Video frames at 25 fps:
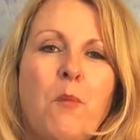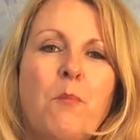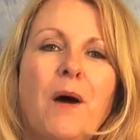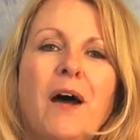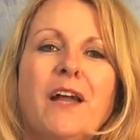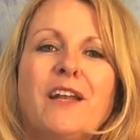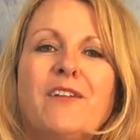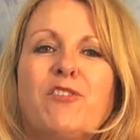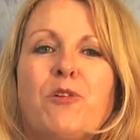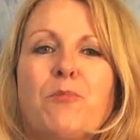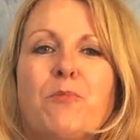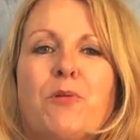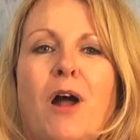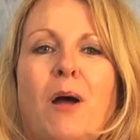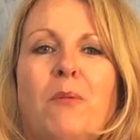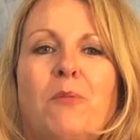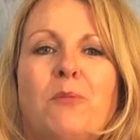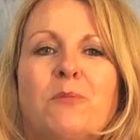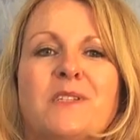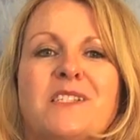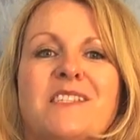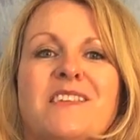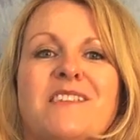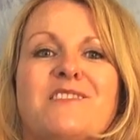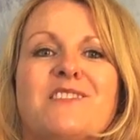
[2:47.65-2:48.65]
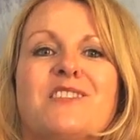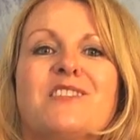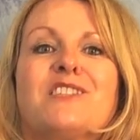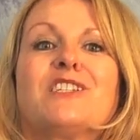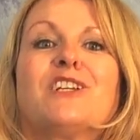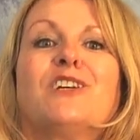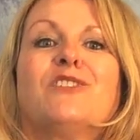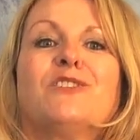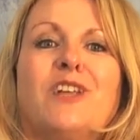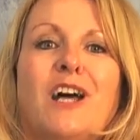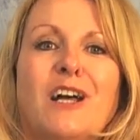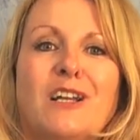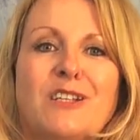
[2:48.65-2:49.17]
But if the problem is
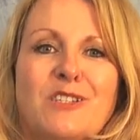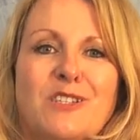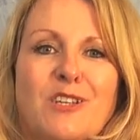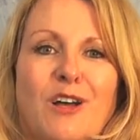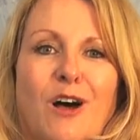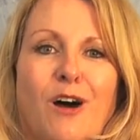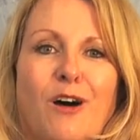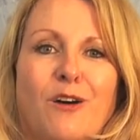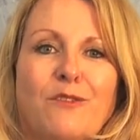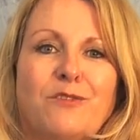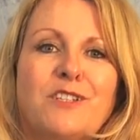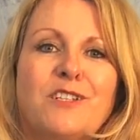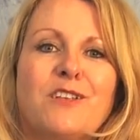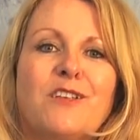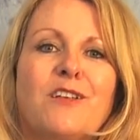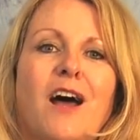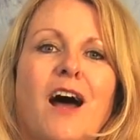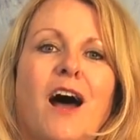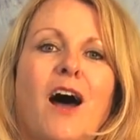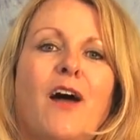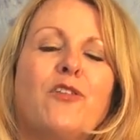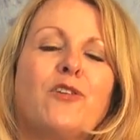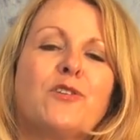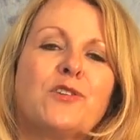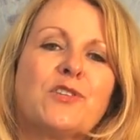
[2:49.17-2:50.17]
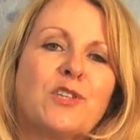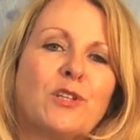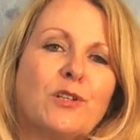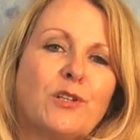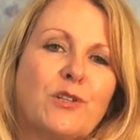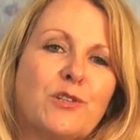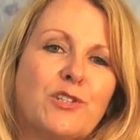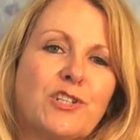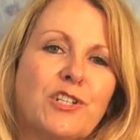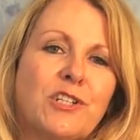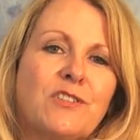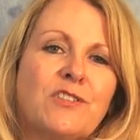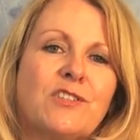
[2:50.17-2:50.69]
still not solved, other
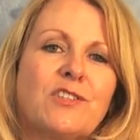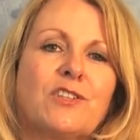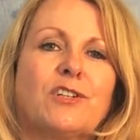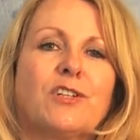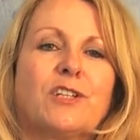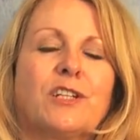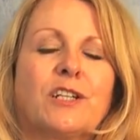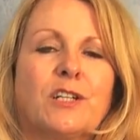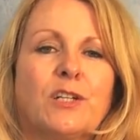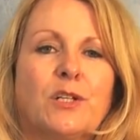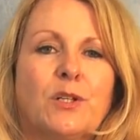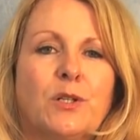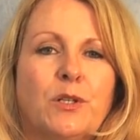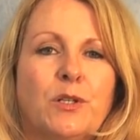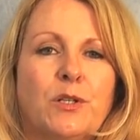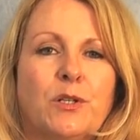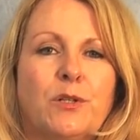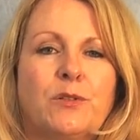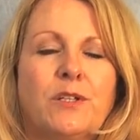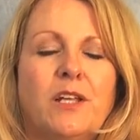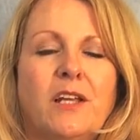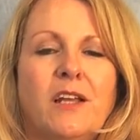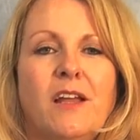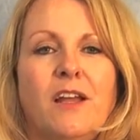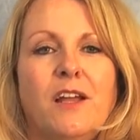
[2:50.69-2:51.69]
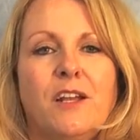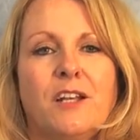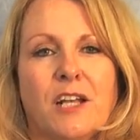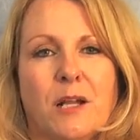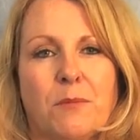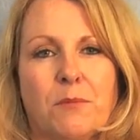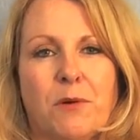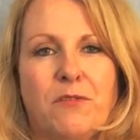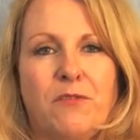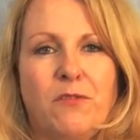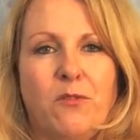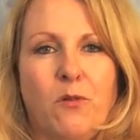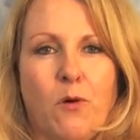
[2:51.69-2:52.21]
solutions could include,
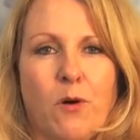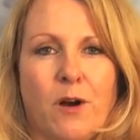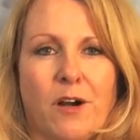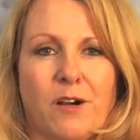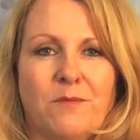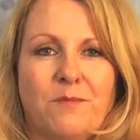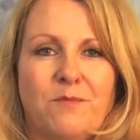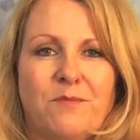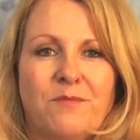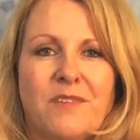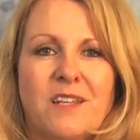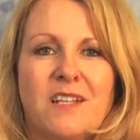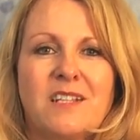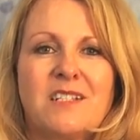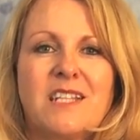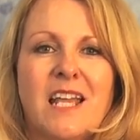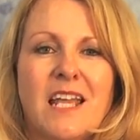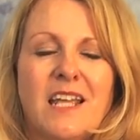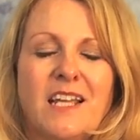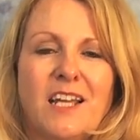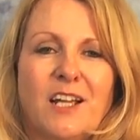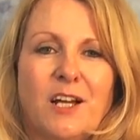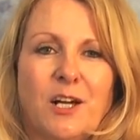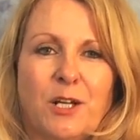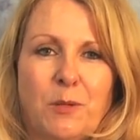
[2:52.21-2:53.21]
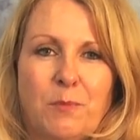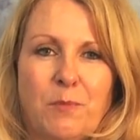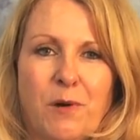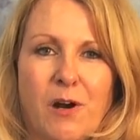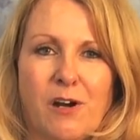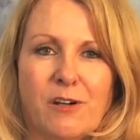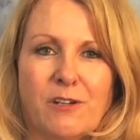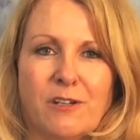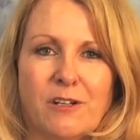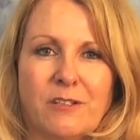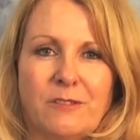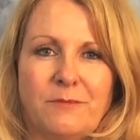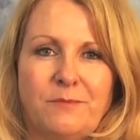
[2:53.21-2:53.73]
number 4, taking on a
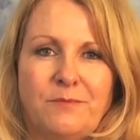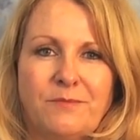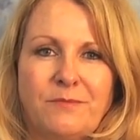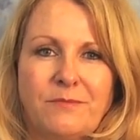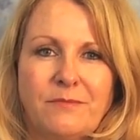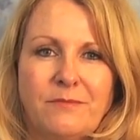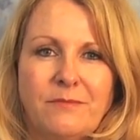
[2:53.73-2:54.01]
partner.